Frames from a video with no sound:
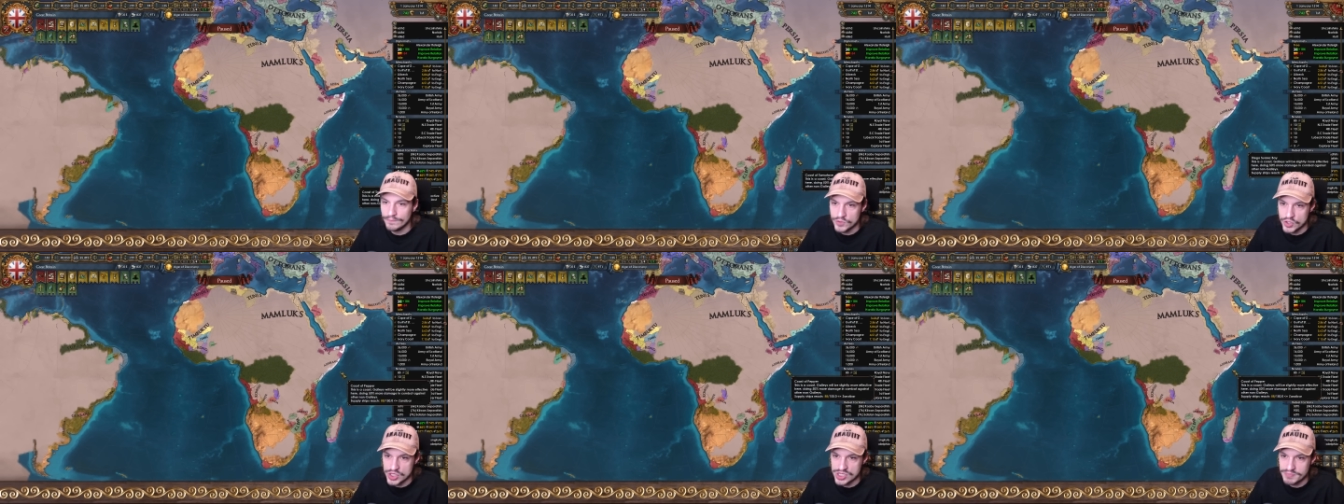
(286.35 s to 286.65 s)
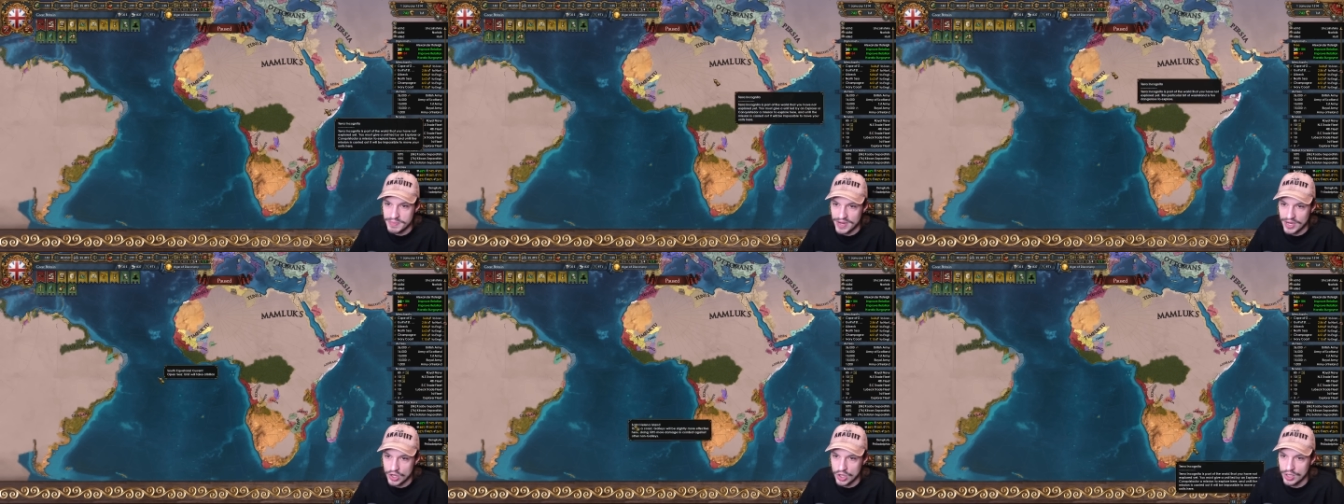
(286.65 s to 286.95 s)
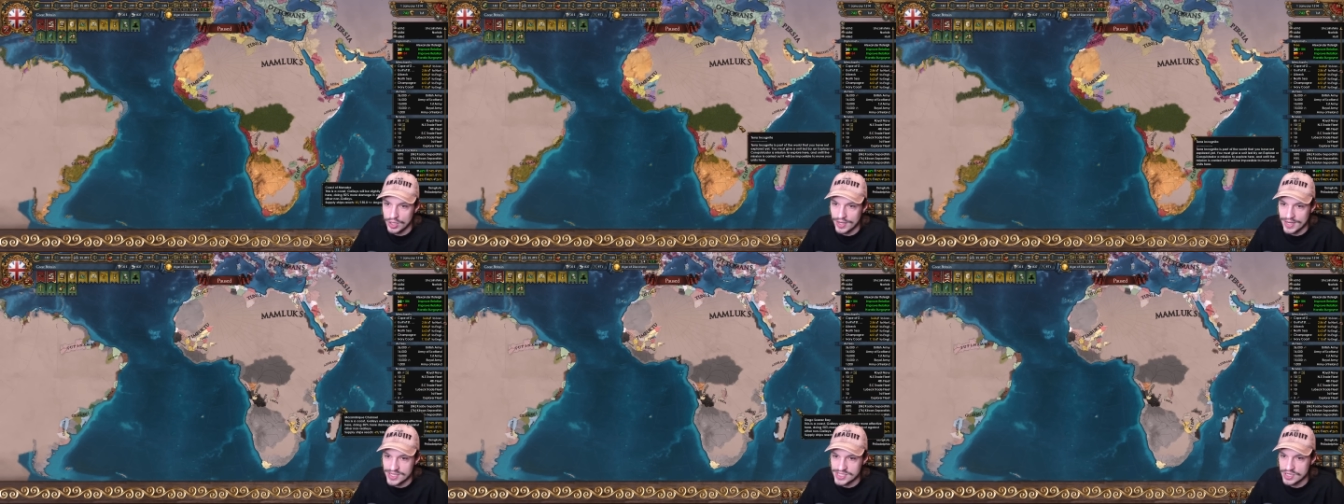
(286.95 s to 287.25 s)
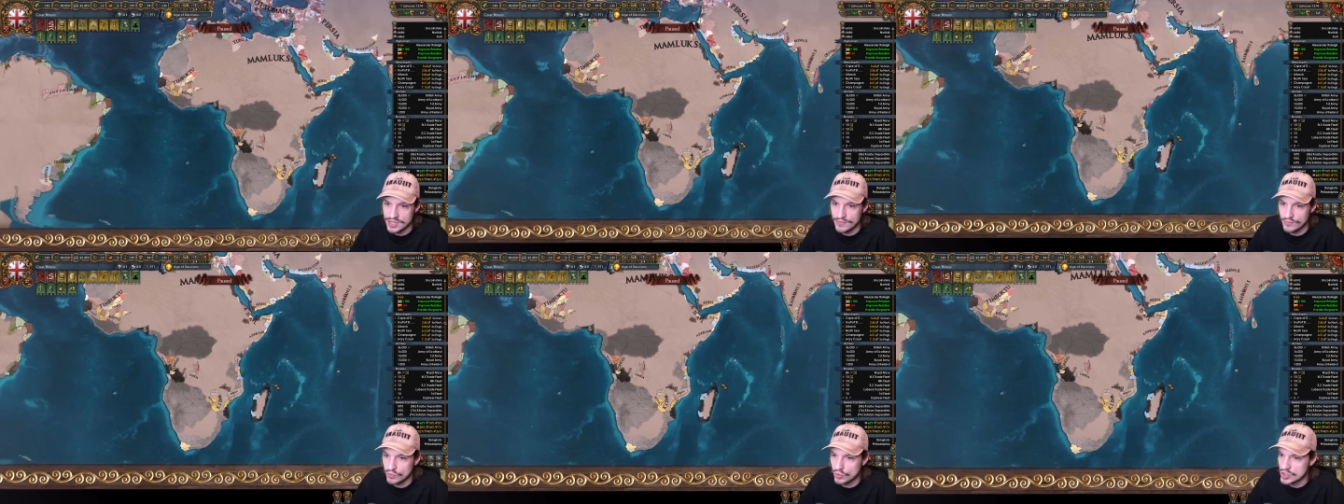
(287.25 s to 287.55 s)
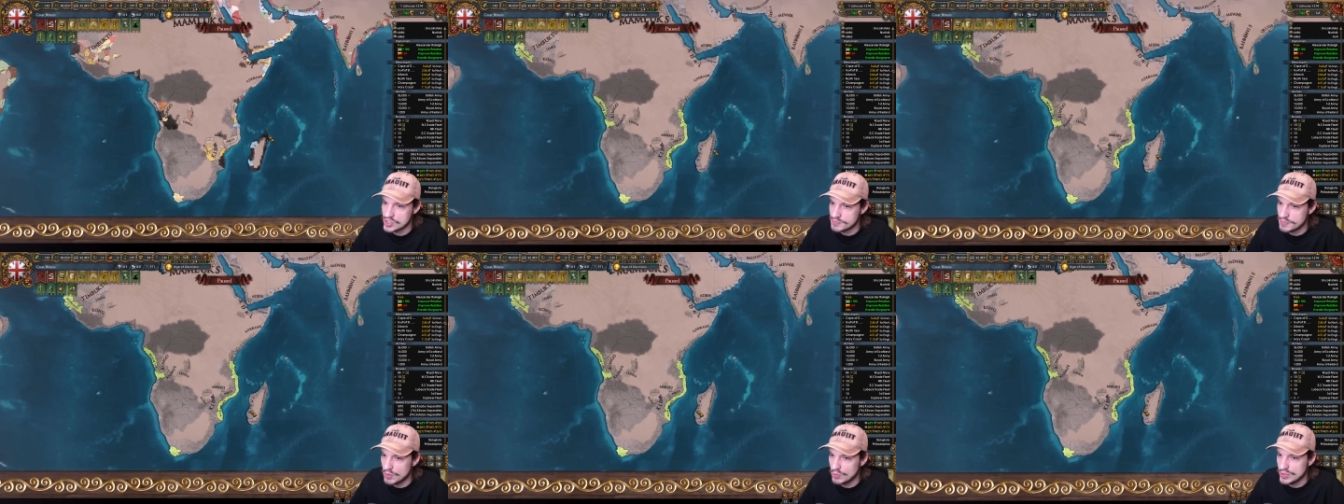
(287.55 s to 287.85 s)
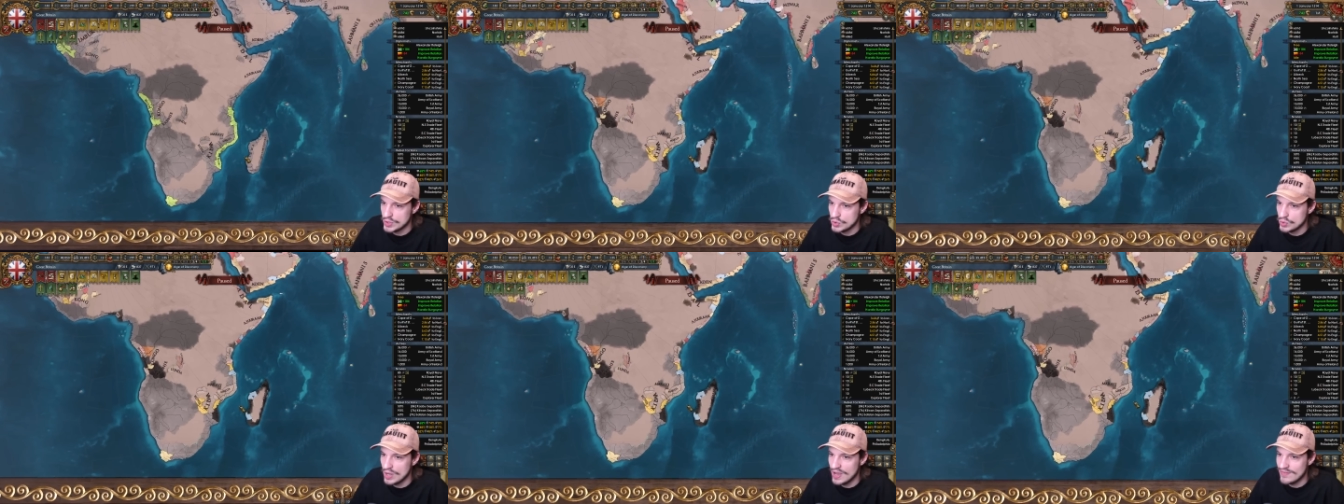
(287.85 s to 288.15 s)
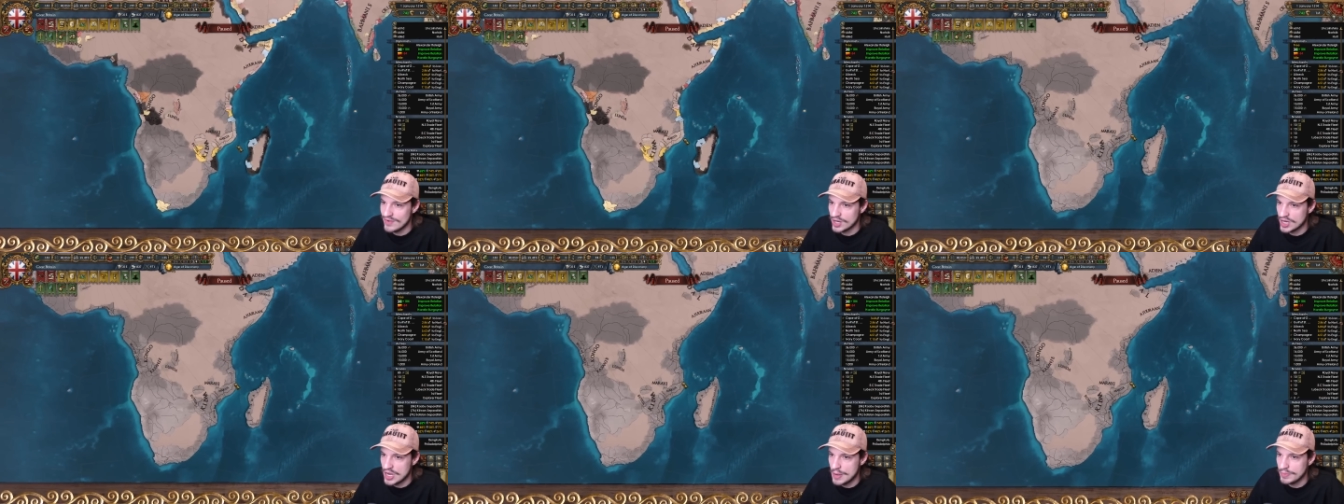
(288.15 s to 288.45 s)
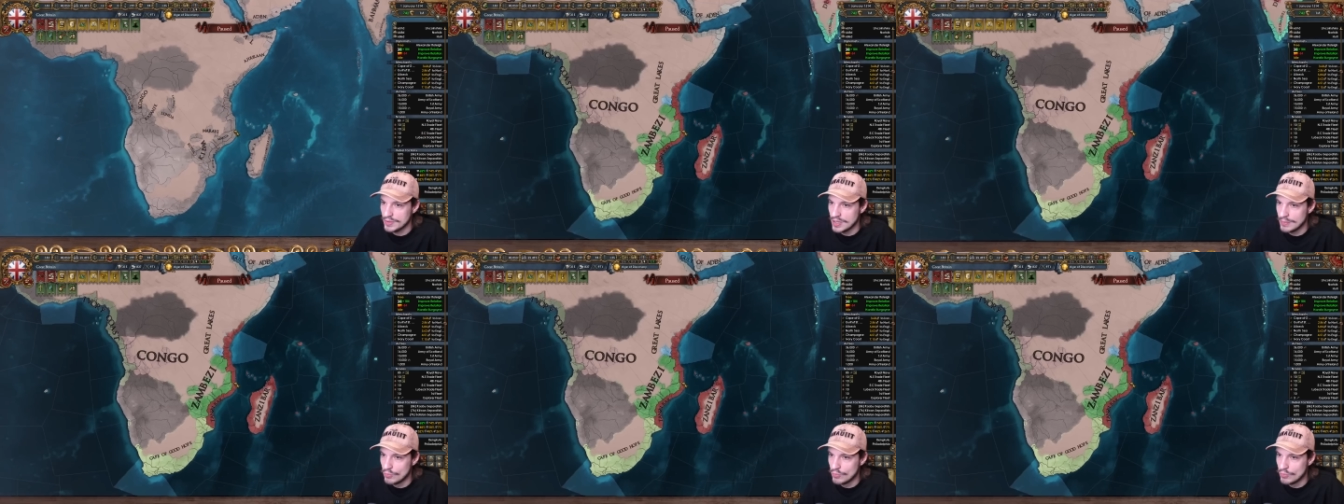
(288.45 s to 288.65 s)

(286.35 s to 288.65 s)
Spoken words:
just by colonizing, of course, but we do have a couple